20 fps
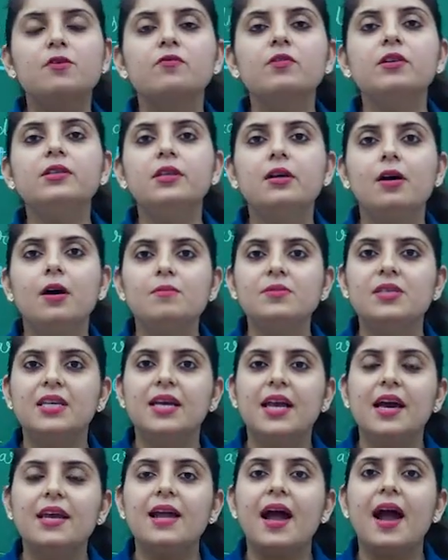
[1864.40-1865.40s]
of the terms
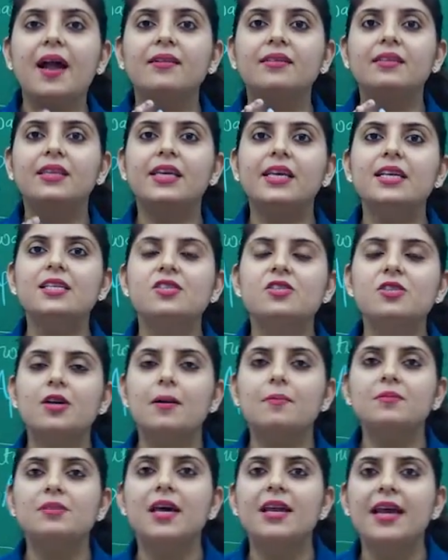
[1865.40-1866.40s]
here, and these
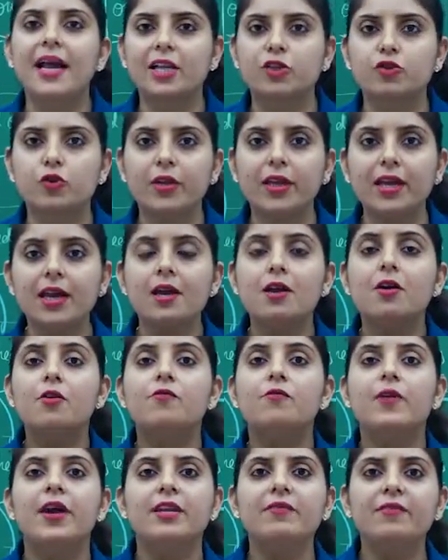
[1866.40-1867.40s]
terms are actually
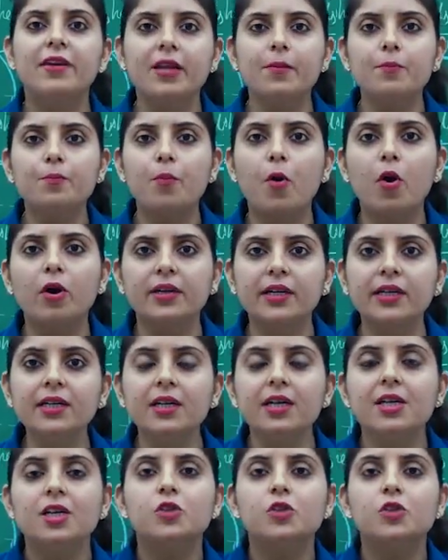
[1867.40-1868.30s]
very, very important.